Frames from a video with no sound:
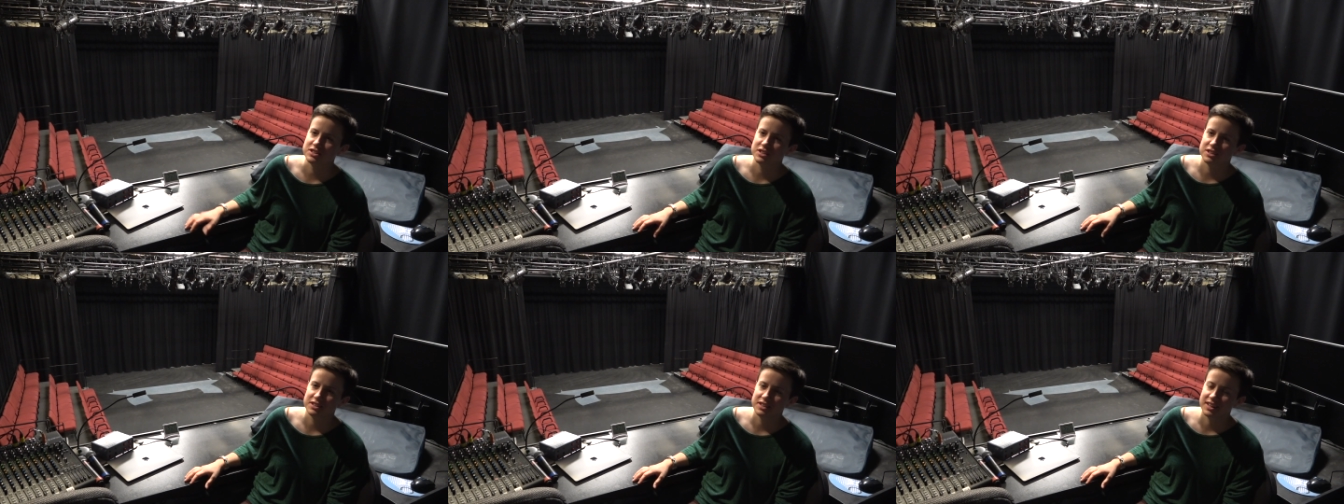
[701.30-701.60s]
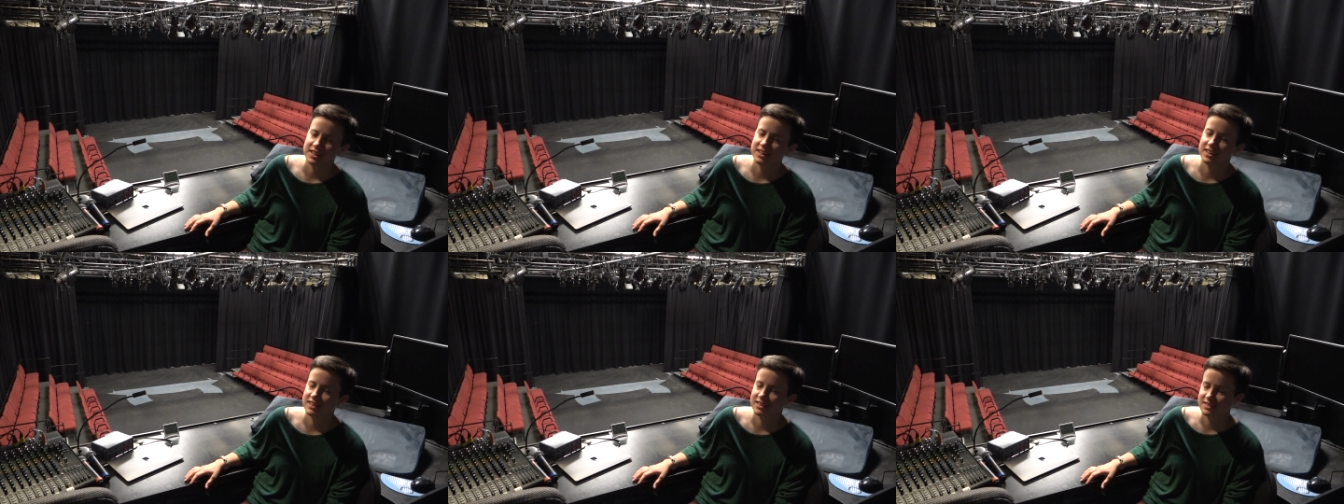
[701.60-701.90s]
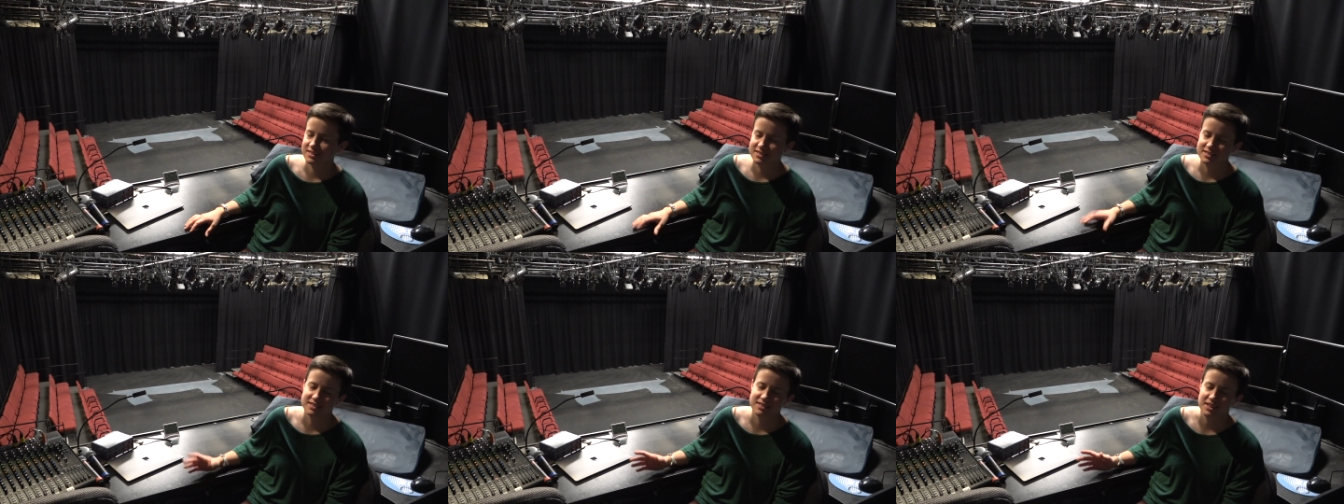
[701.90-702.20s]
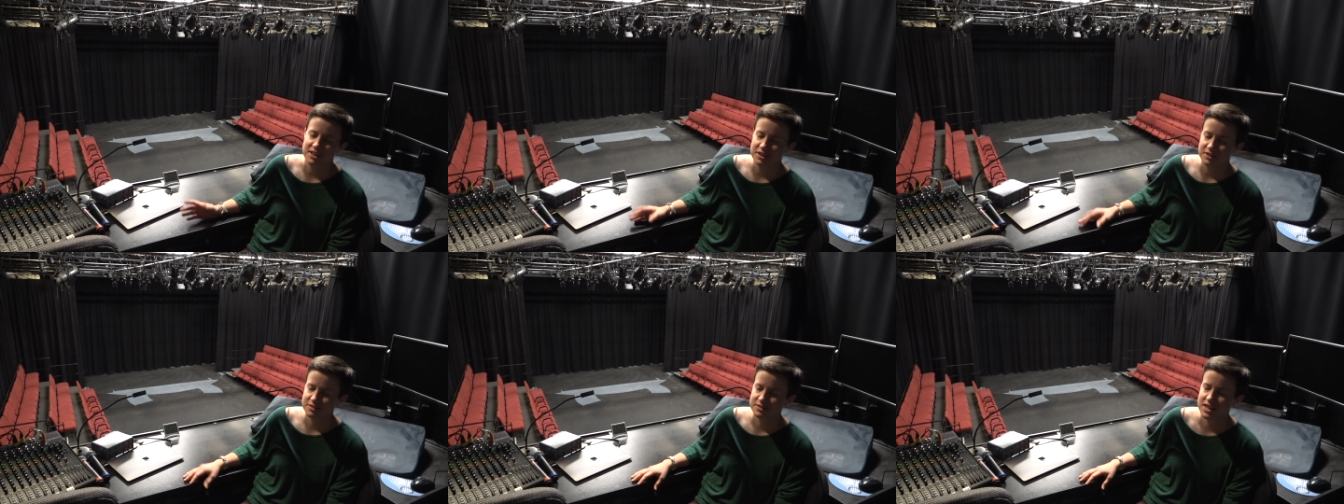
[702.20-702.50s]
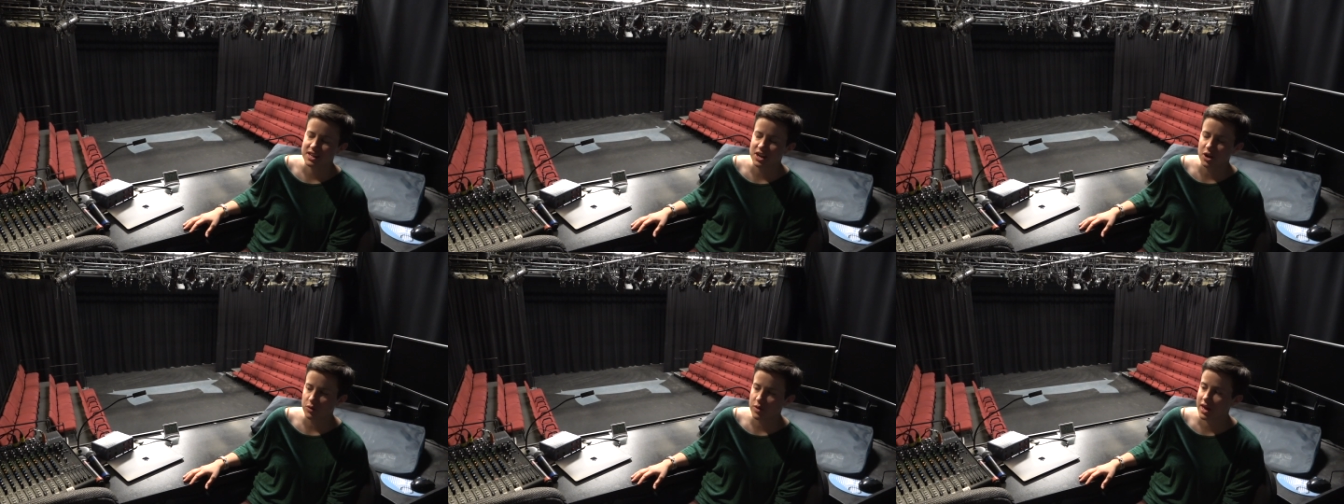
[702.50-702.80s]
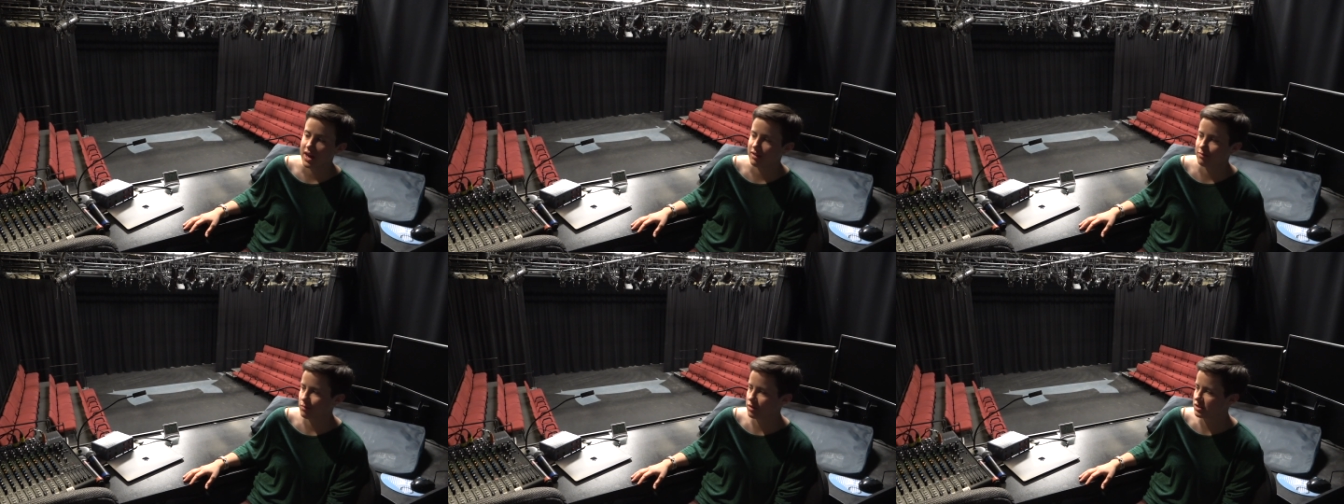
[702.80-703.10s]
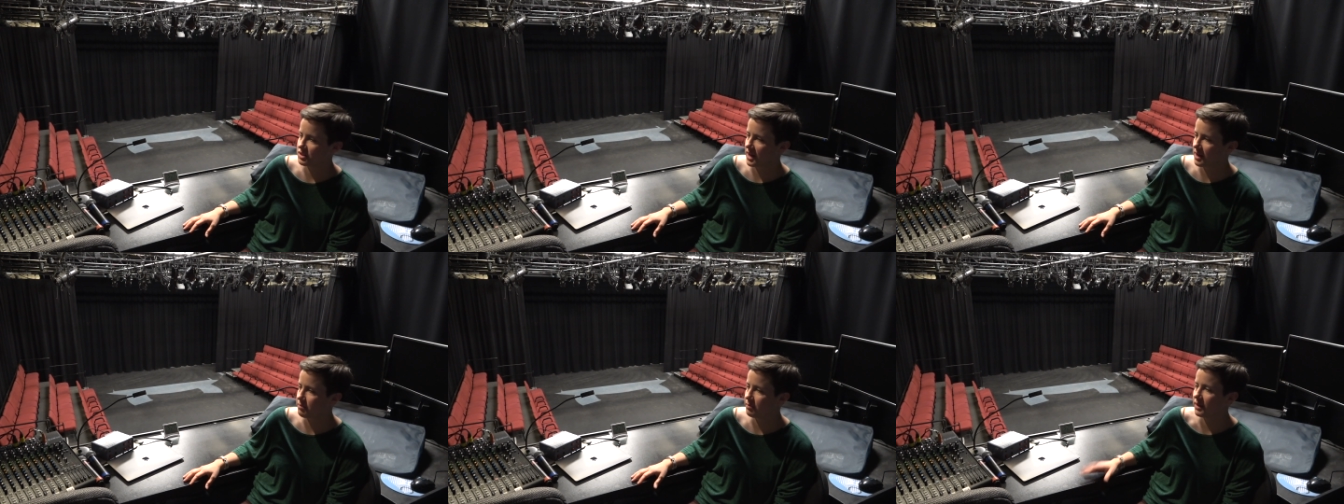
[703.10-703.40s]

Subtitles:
and they're like, they know they have more time.